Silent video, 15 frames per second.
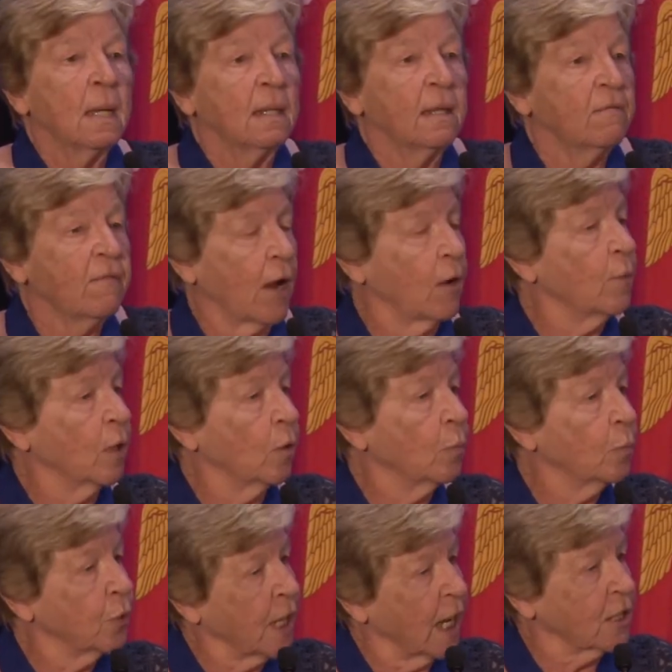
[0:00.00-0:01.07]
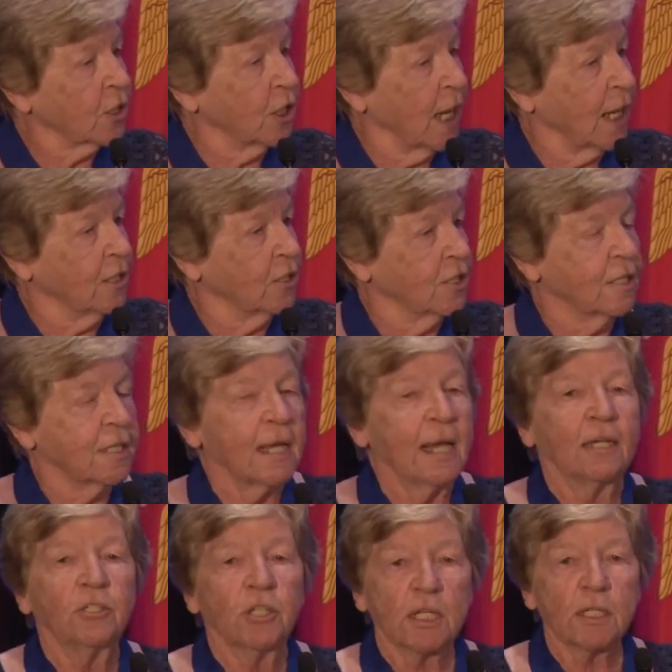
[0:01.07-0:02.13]
The Environmental Protection Agency
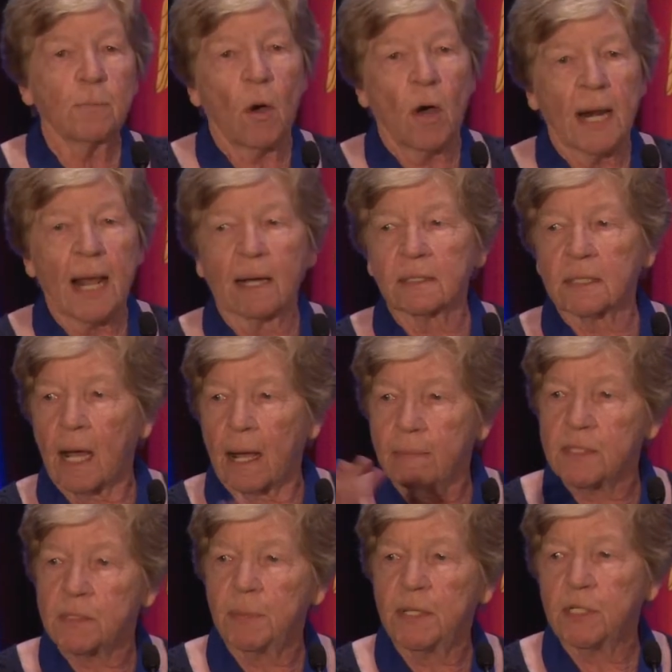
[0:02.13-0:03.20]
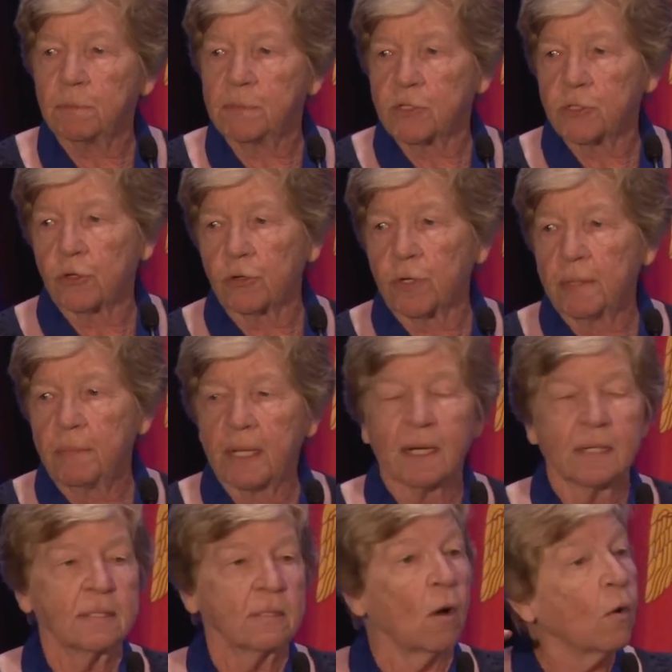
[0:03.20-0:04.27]
had just bought out Times Beach, Missouri,
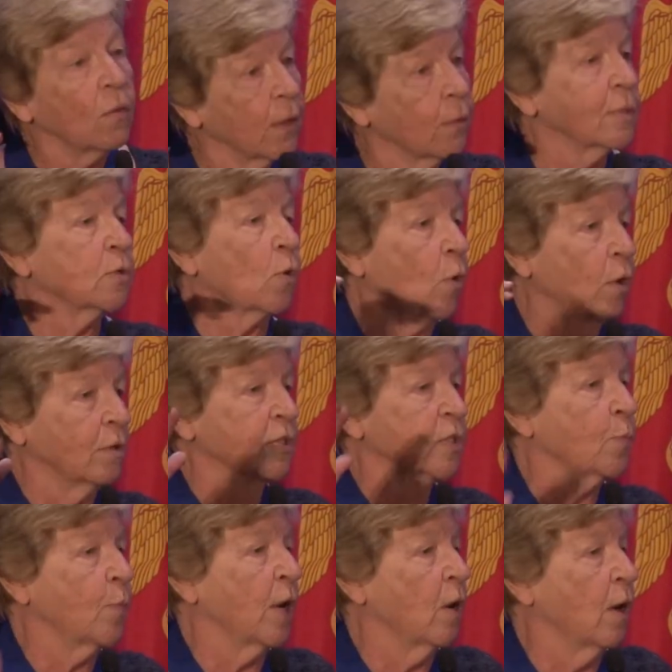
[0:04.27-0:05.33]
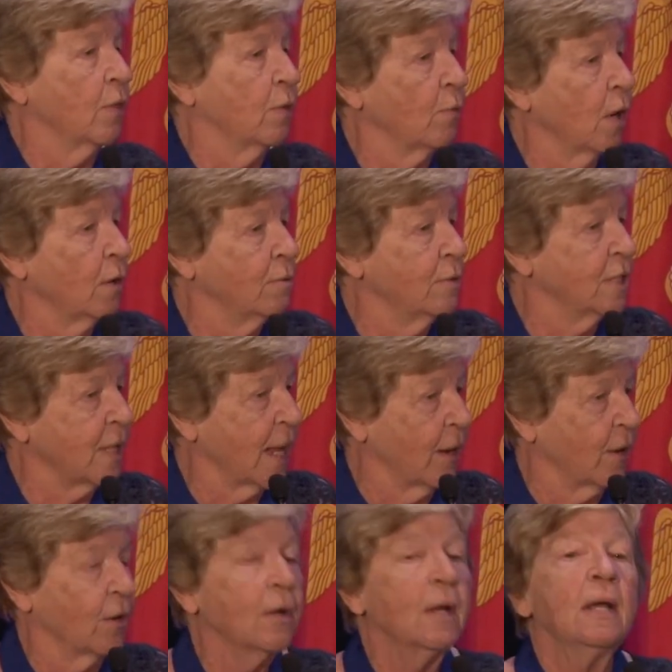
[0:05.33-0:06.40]
because there was oil spread on the roads
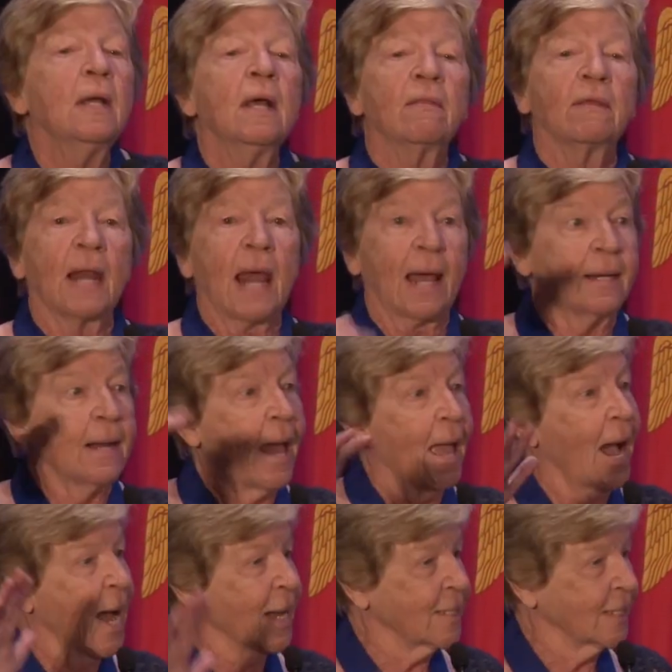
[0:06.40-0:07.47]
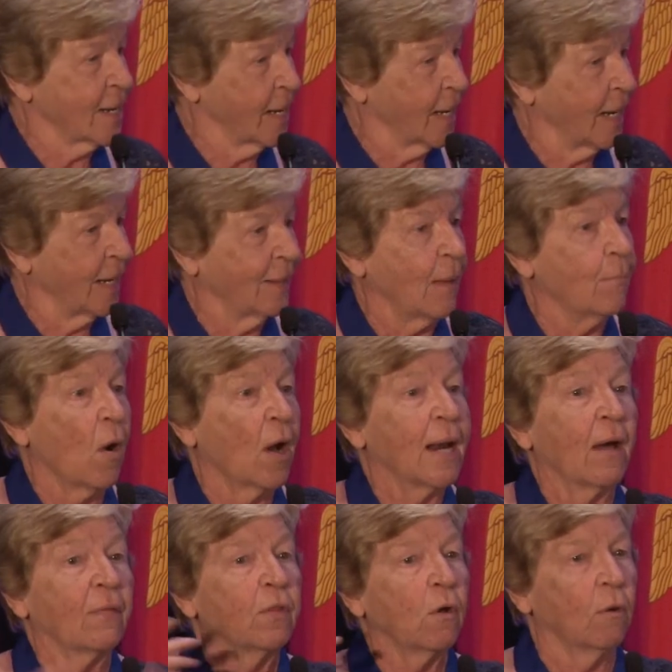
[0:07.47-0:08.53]
there that had dioxin in it, and they bought
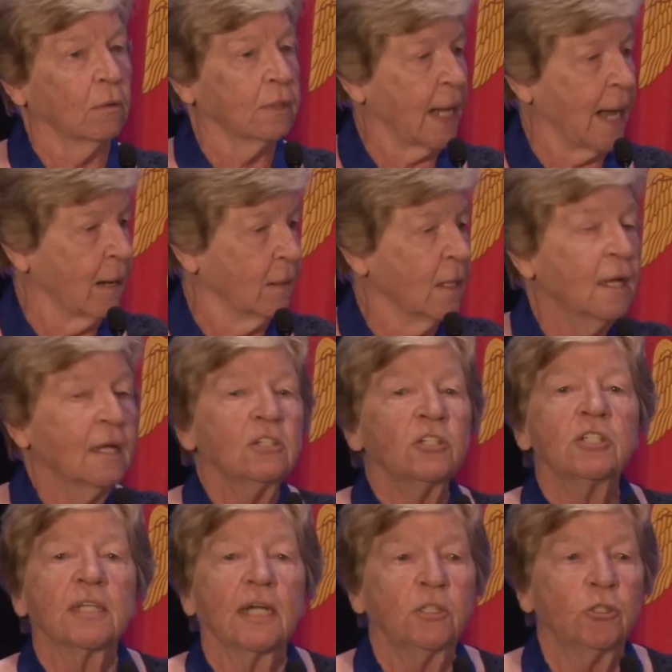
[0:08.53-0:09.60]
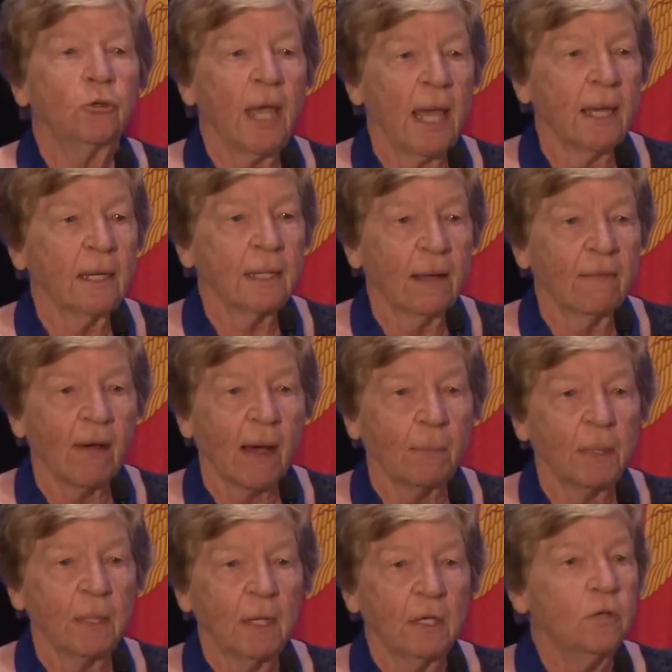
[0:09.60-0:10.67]
out the whole town. She said, you can't give up.
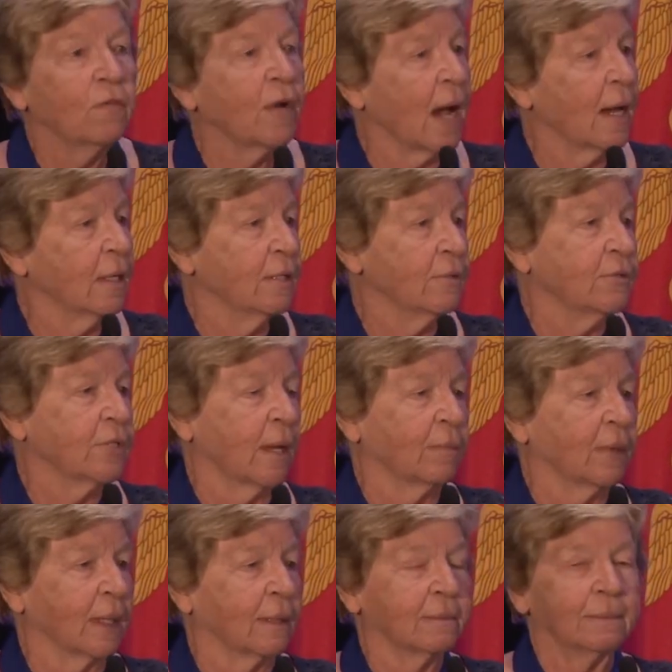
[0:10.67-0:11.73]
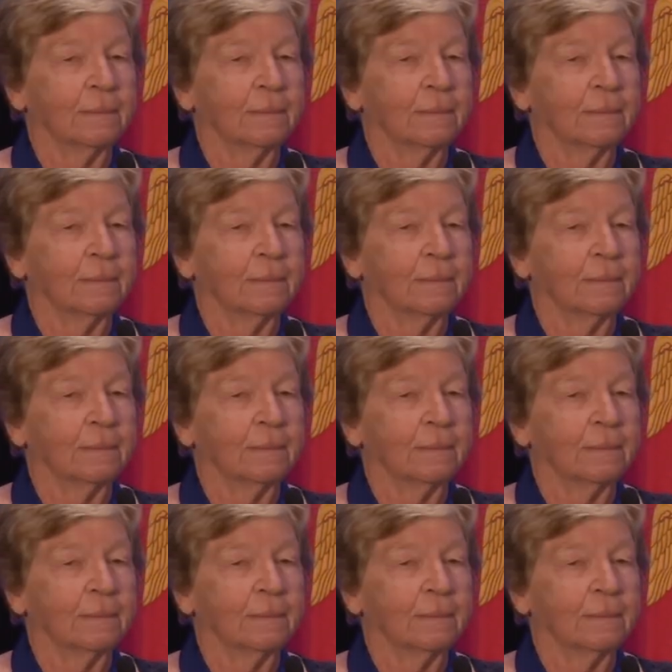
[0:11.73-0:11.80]
You've got to do something.